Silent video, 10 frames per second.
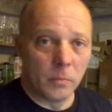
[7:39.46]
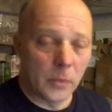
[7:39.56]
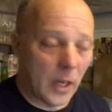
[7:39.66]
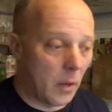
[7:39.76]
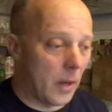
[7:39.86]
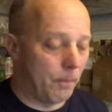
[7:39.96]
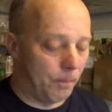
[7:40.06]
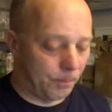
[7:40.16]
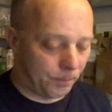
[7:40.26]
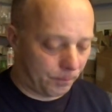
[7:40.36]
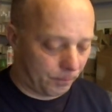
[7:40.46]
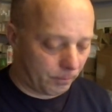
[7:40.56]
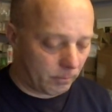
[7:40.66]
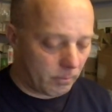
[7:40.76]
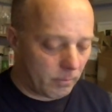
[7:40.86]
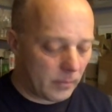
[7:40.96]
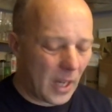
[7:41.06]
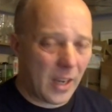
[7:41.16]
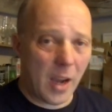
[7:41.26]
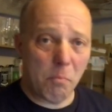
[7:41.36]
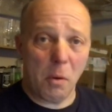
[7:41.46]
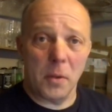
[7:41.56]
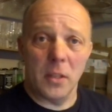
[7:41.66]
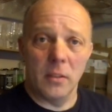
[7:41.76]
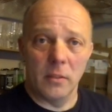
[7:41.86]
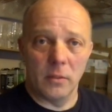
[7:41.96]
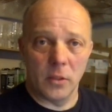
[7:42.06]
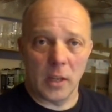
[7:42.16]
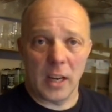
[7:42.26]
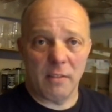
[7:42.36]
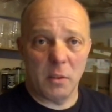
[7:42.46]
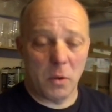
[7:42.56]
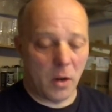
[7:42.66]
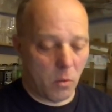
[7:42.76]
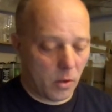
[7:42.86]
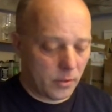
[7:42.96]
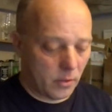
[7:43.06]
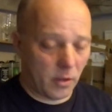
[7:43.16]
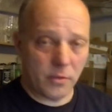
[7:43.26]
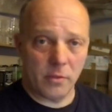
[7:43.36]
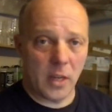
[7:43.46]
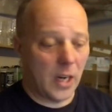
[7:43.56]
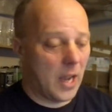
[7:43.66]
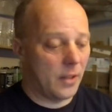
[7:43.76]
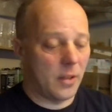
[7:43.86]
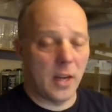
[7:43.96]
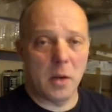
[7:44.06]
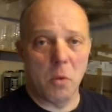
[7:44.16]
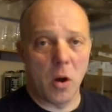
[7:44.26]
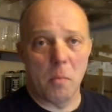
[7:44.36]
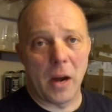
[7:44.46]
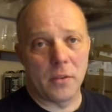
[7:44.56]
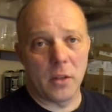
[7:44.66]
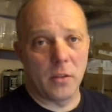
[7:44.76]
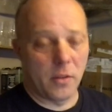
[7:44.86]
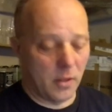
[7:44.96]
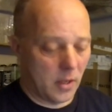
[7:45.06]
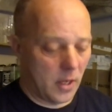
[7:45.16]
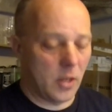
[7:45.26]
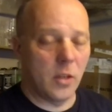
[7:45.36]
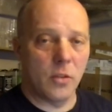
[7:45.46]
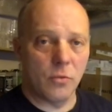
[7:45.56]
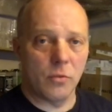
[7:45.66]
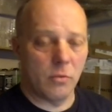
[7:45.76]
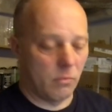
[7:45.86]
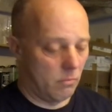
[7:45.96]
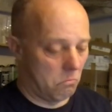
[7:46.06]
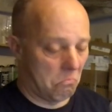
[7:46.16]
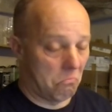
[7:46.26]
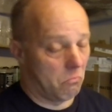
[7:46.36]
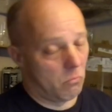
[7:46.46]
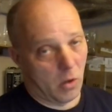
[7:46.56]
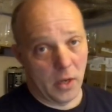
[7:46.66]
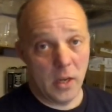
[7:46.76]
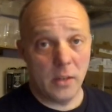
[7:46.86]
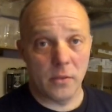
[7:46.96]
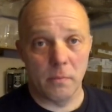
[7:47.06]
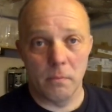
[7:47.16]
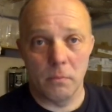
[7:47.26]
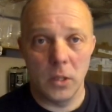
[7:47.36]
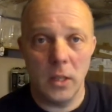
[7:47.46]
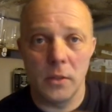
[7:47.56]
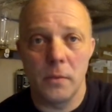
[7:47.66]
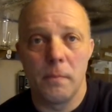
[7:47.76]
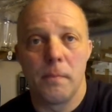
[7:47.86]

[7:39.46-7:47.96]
Anyway, I probably should have left it where it was, because I can't say any more about it other than it is what it is. Cheers.